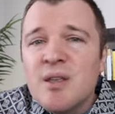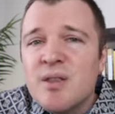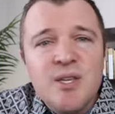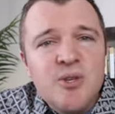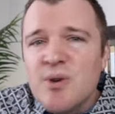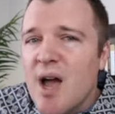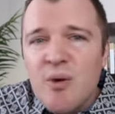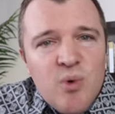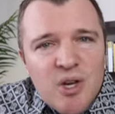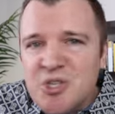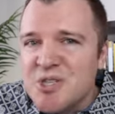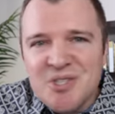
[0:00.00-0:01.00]
These are not
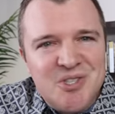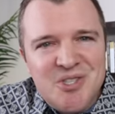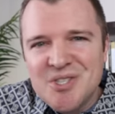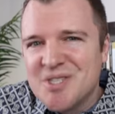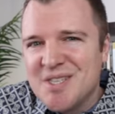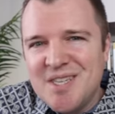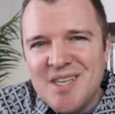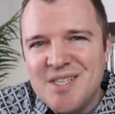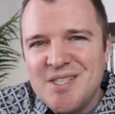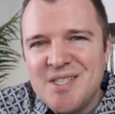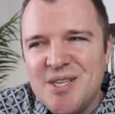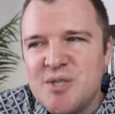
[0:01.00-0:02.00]
Russians.
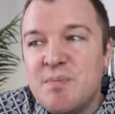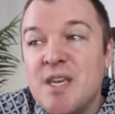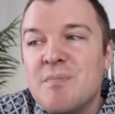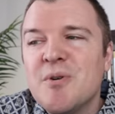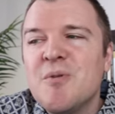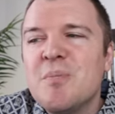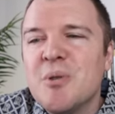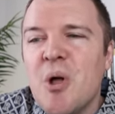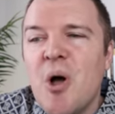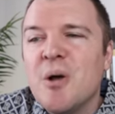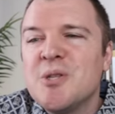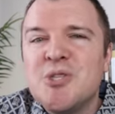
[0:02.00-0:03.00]
These, these people
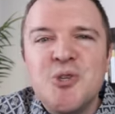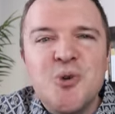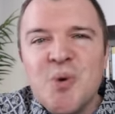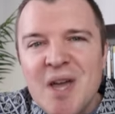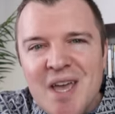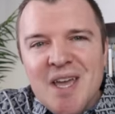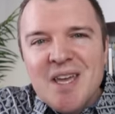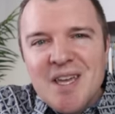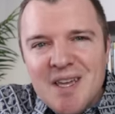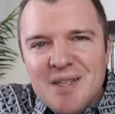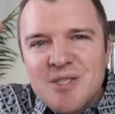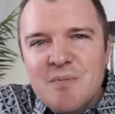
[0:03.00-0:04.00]
belong to
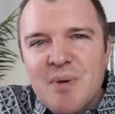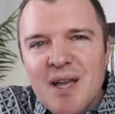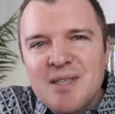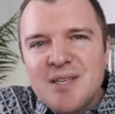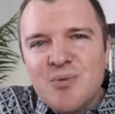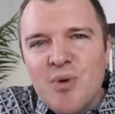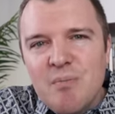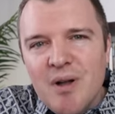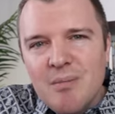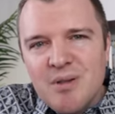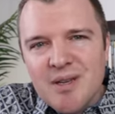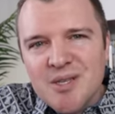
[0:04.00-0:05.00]
independent
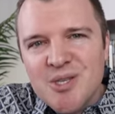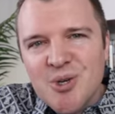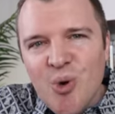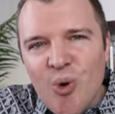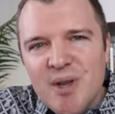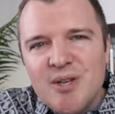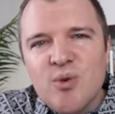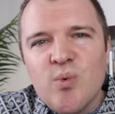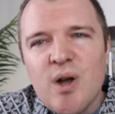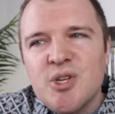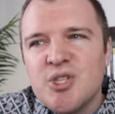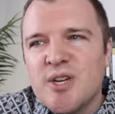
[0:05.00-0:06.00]
republics, according to
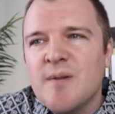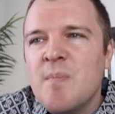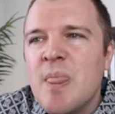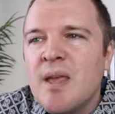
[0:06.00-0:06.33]
Russia.